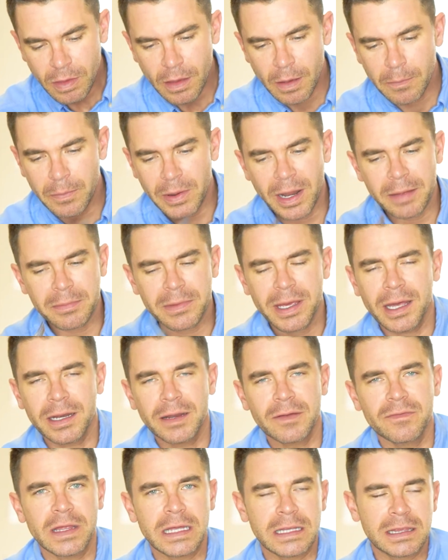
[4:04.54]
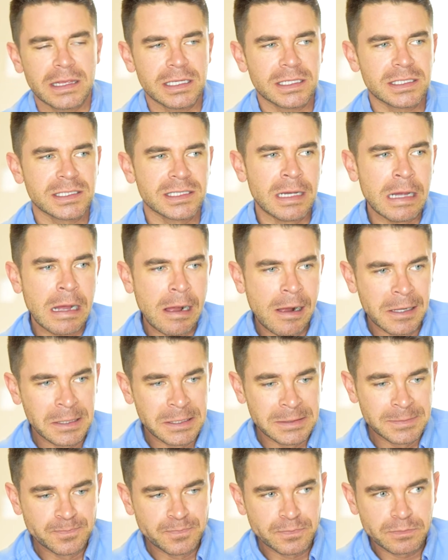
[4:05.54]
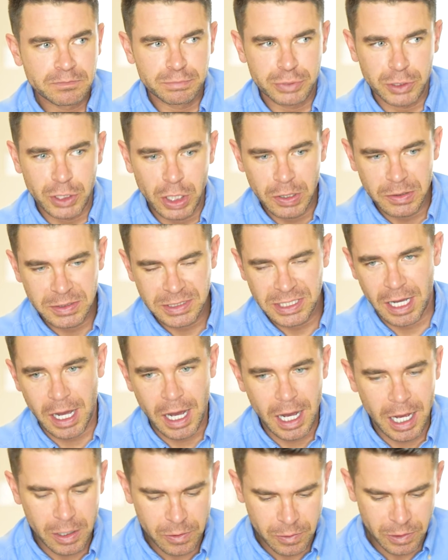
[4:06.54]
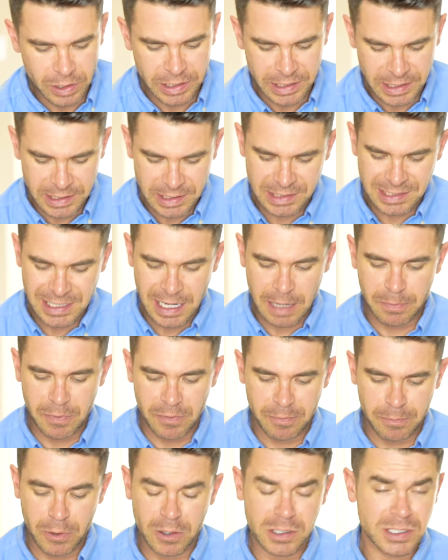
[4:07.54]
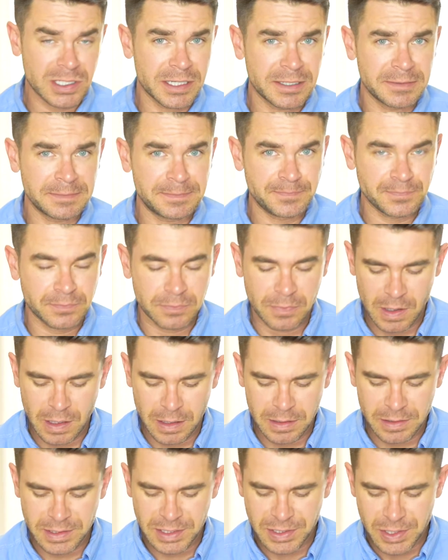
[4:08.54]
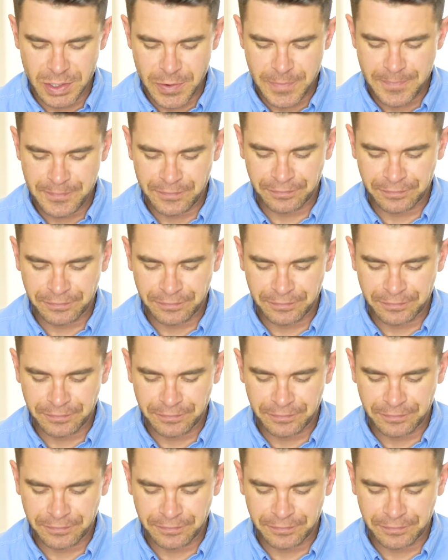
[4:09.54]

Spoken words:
but I'm kind of like this prone to awkwardness type of person. And so